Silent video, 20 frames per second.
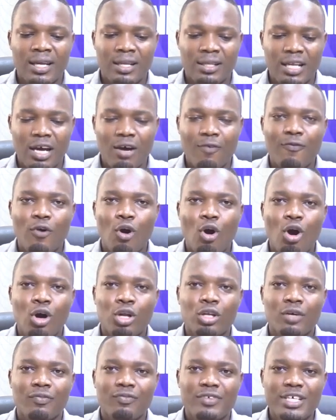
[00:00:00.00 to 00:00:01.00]
Now for
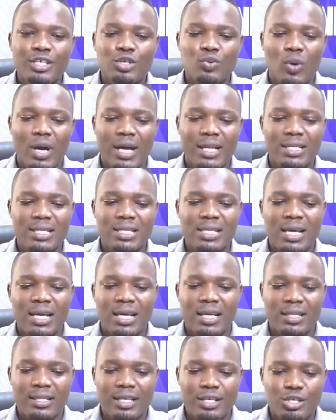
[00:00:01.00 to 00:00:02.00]
all of these ones,
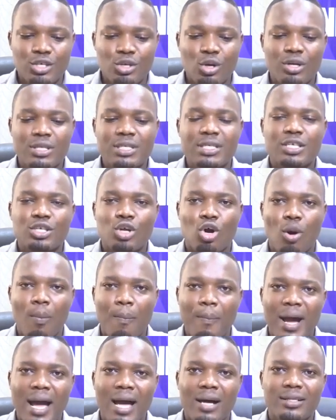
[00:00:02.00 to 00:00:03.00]
the source is
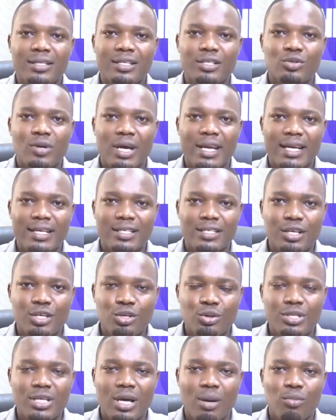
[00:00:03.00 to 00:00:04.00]
compiled into an
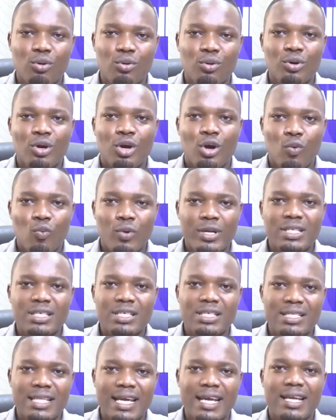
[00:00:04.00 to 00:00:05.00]
executable, which
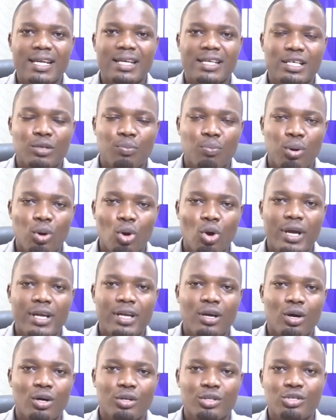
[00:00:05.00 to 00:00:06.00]
is then
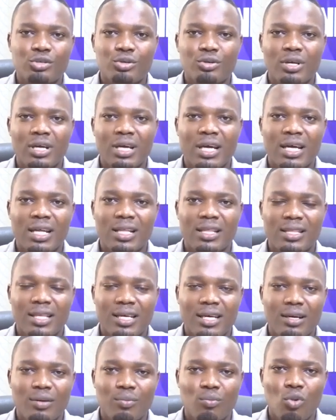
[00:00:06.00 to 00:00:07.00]
deployed onto
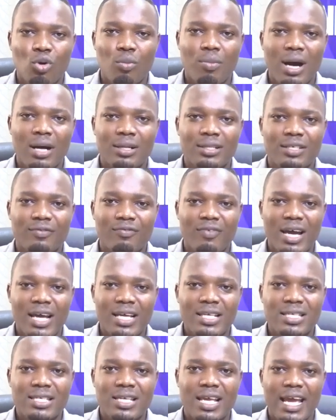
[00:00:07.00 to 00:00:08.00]
the mobile
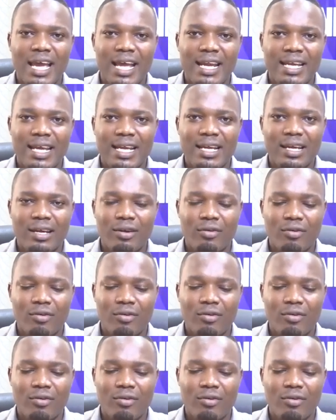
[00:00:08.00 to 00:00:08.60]
device, and then it